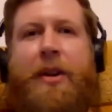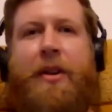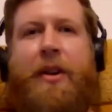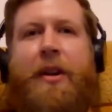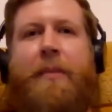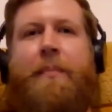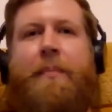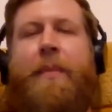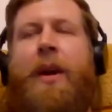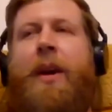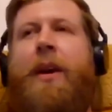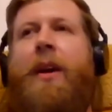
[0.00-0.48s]
you
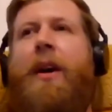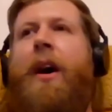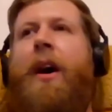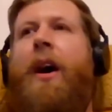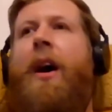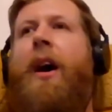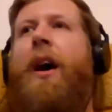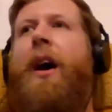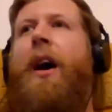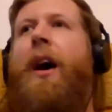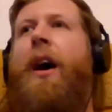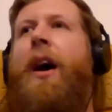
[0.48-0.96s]
know,
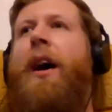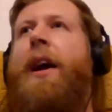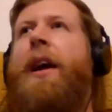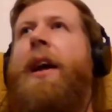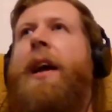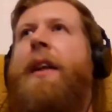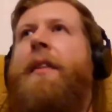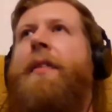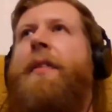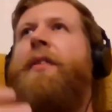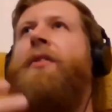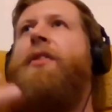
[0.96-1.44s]

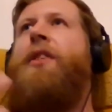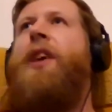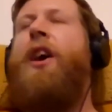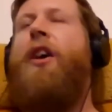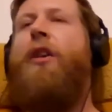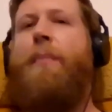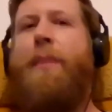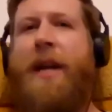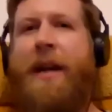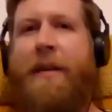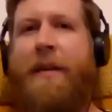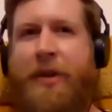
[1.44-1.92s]
this
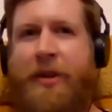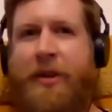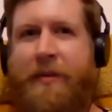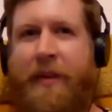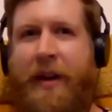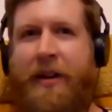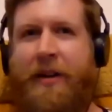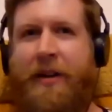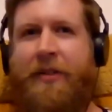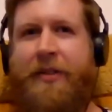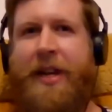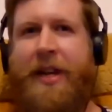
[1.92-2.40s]
helped him to
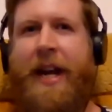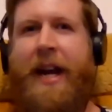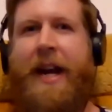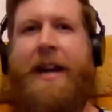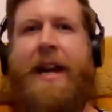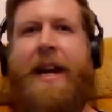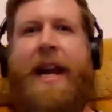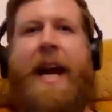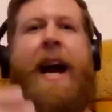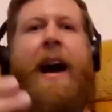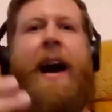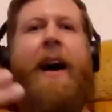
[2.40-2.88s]

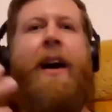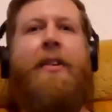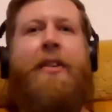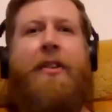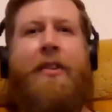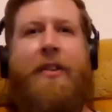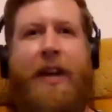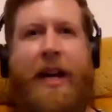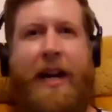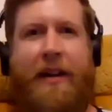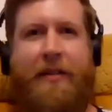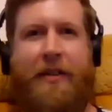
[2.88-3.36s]
understand how
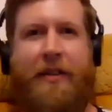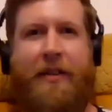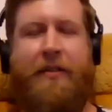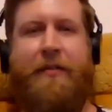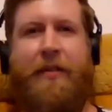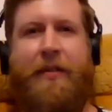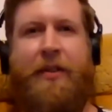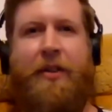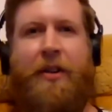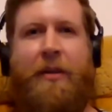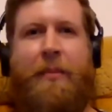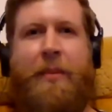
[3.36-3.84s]
you get this
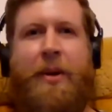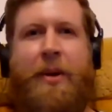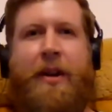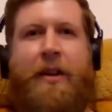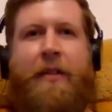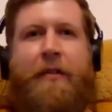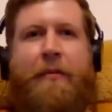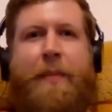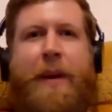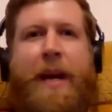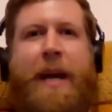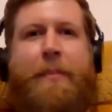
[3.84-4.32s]

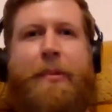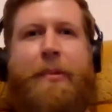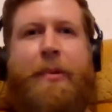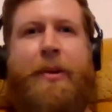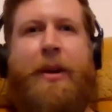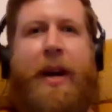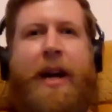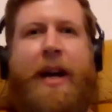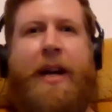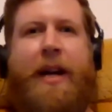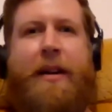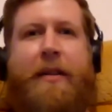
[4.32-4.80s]
phenomenon of people
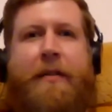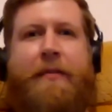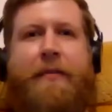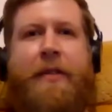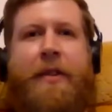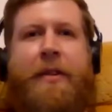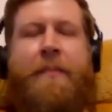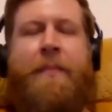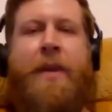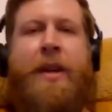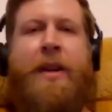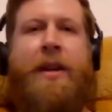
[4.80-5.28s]
kind of
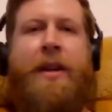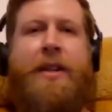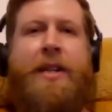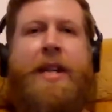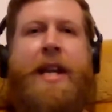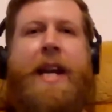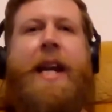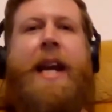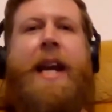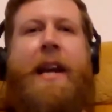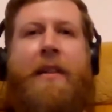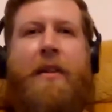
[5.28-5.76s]

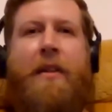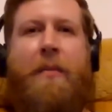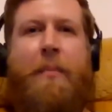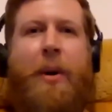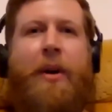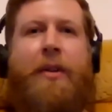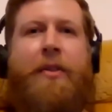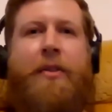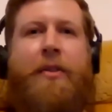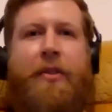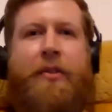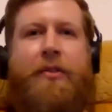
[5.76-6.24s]
ticking the
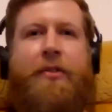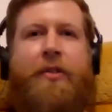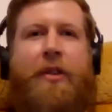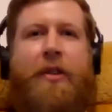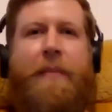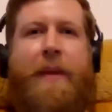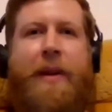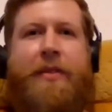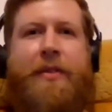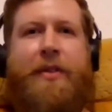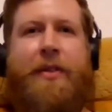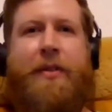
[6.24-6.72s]
boxes for
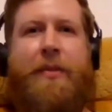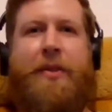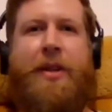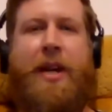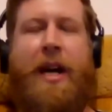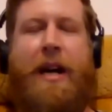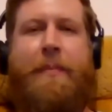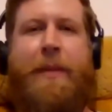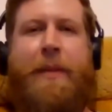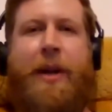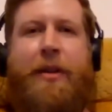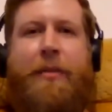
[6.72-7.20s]
a mystical
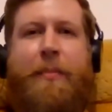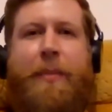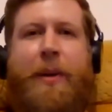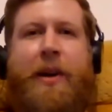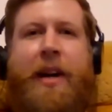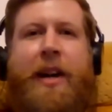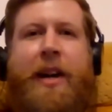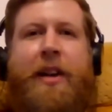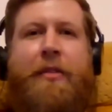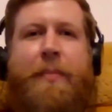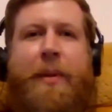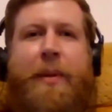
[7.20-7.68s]
type
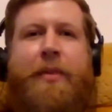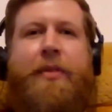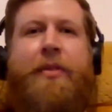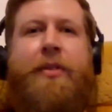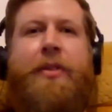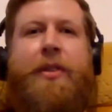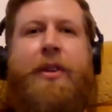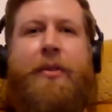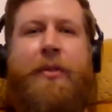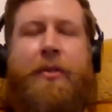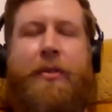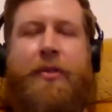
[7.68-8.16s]
experience, but
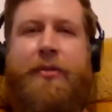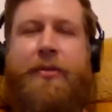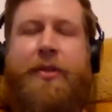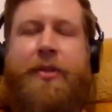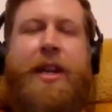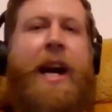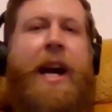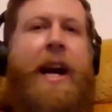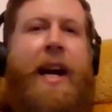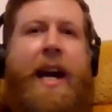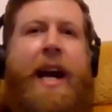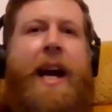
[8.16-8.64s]
still
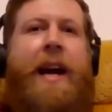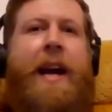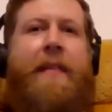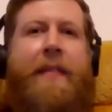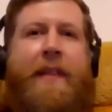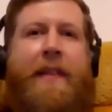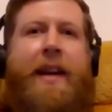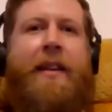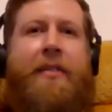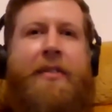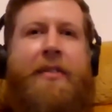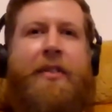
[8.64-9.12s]
staying
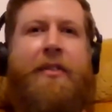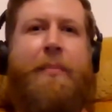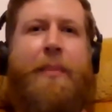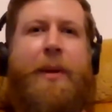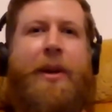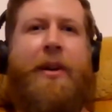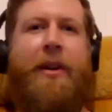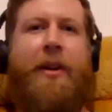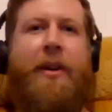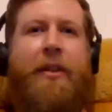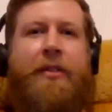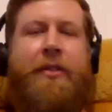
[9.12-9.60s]
atheists. It's
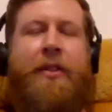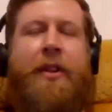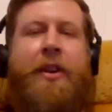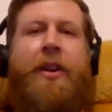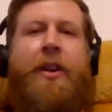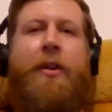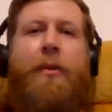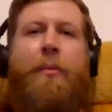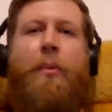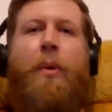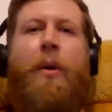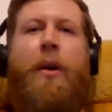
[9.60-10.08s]
because
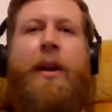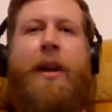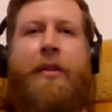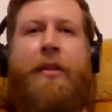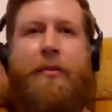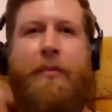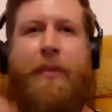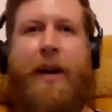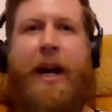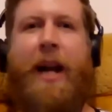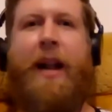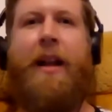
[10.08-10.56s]
what
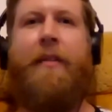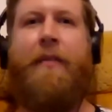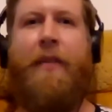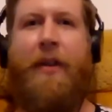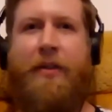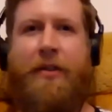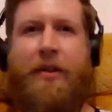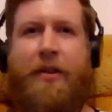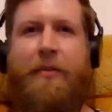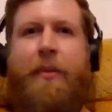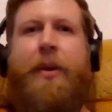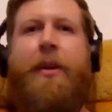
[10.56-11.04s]
is
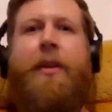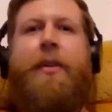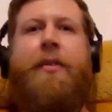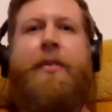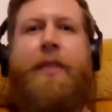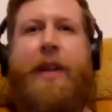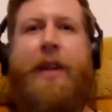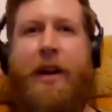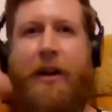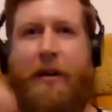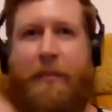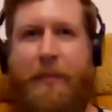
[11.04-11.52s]
relevant and what
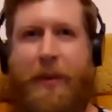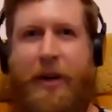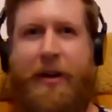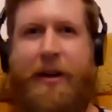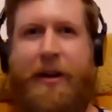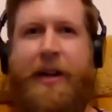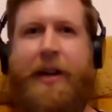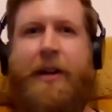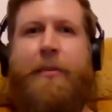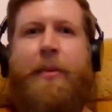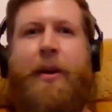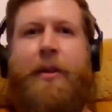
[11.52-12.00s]
is
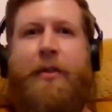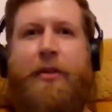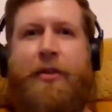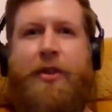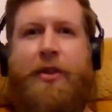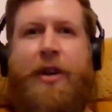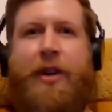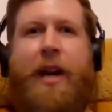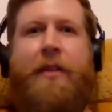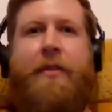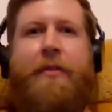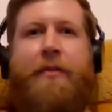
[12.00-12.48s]
therapeutic and what is
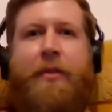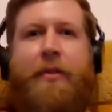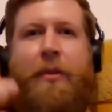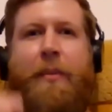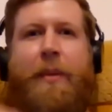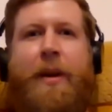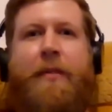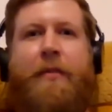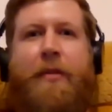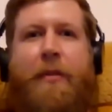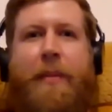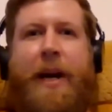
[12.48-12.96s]

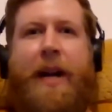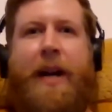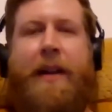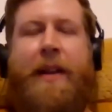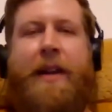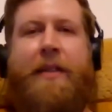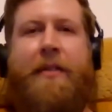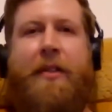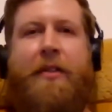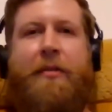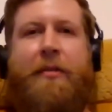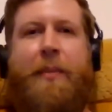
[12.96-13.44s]
transformative about
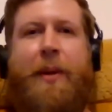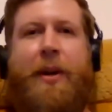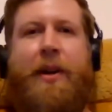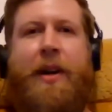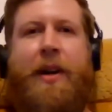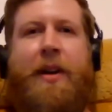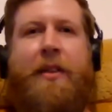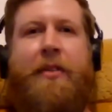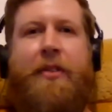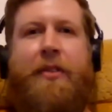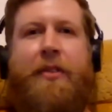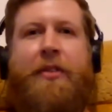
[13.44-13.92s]
these
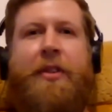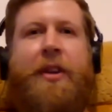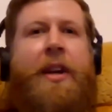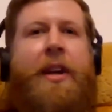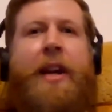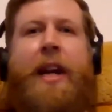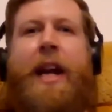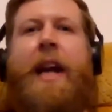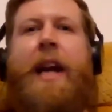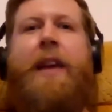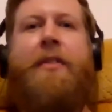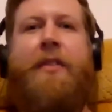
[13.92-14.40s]
experiences
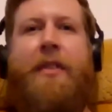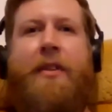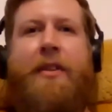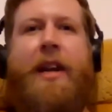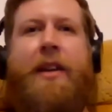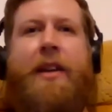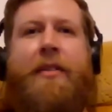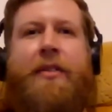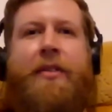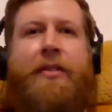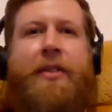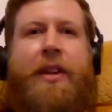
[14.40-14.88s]
isn't
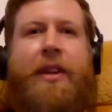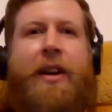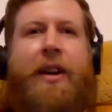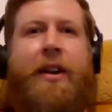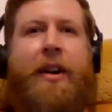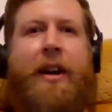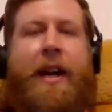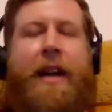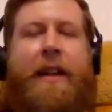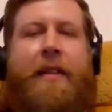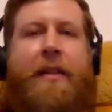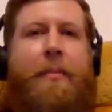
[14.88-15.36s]

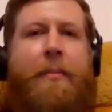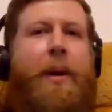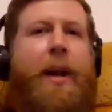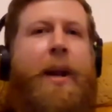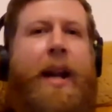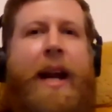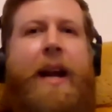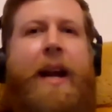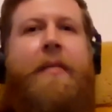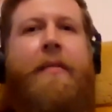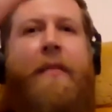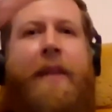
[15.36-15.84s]
necessarily the
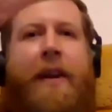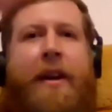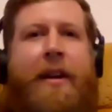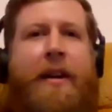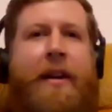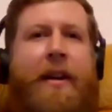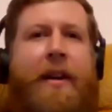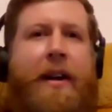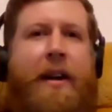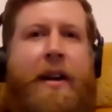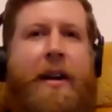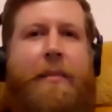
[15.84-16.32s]
belief
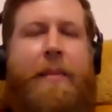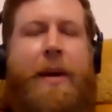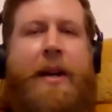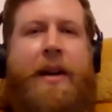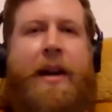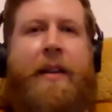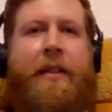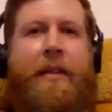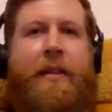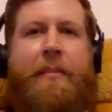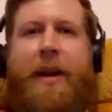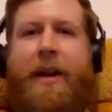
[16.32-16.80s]
in a,
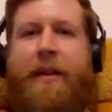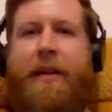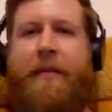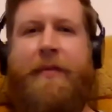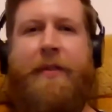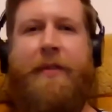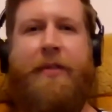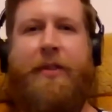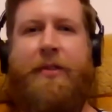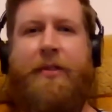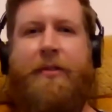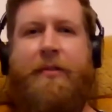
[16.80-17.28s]
um, another
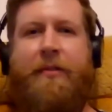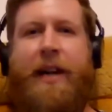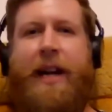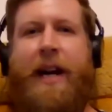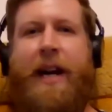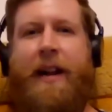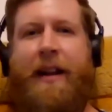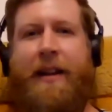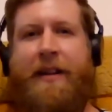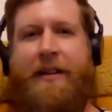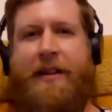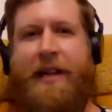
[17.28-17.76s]
metaphysical
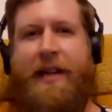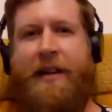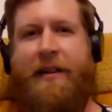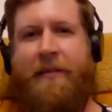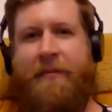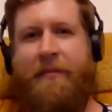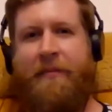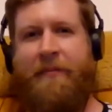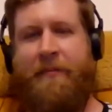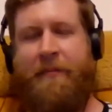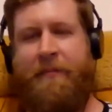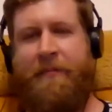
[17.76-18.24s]

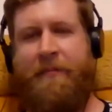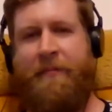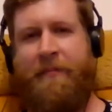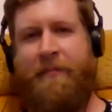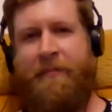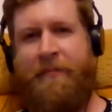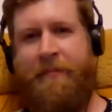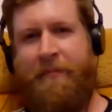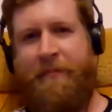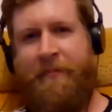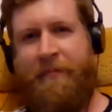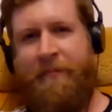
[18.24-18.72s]
reality.
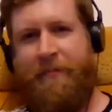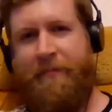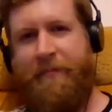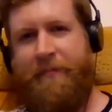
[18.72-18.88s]
Right.